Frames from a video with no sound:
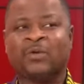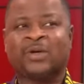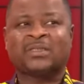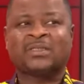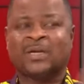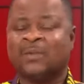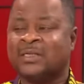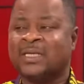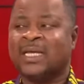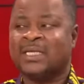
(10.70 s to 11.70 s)
There were questions
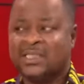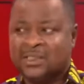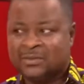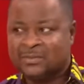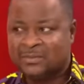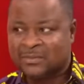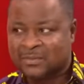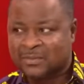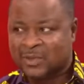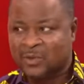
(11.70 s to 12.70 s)
about age.
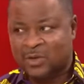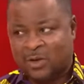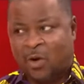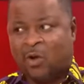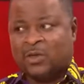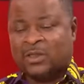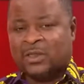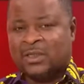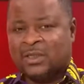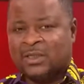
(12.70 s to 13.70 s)
You recall?
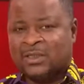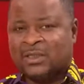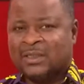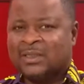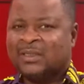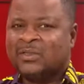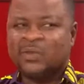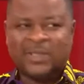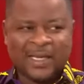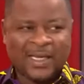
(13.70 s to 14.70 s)

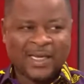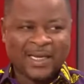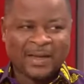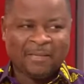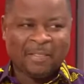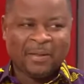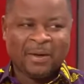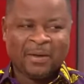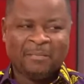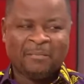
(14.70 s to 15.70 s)
Today,
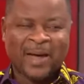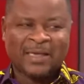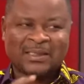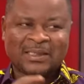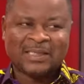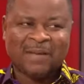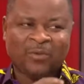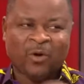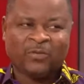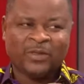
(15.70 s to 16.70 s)
by
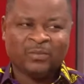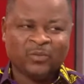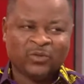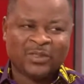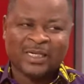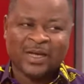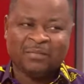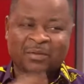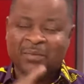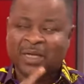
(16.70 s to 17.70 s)
some of the moves that
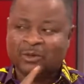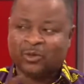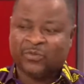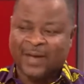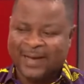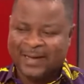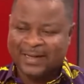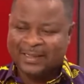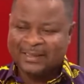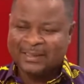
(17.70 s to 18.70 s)
have been made so far,
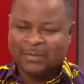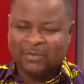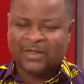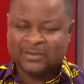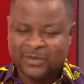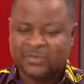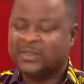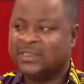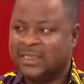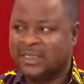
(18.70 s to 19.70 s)
some of us feel
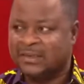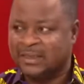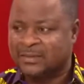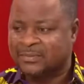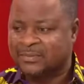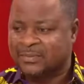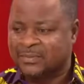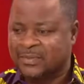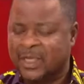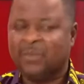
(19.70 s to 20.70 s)
vindicated.
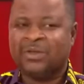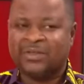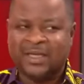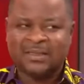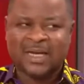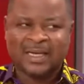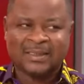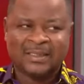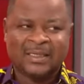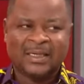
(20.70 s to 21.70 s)
And we think
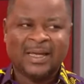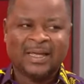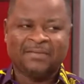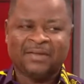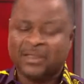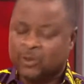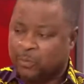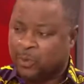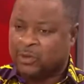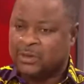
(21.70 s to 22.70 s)
that, given the
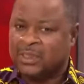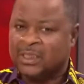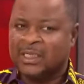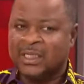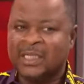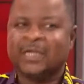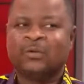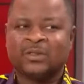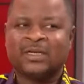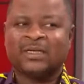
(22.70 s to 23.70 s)
support,
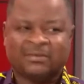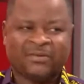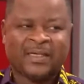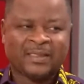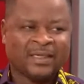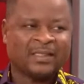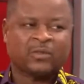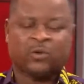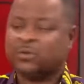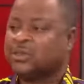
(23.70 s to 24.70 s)
he will take the fight
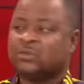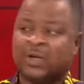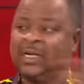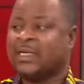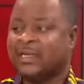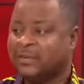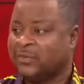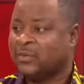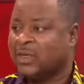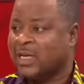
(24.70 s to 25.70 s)
against corruption to another
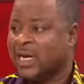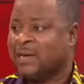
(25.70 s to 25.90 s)
level.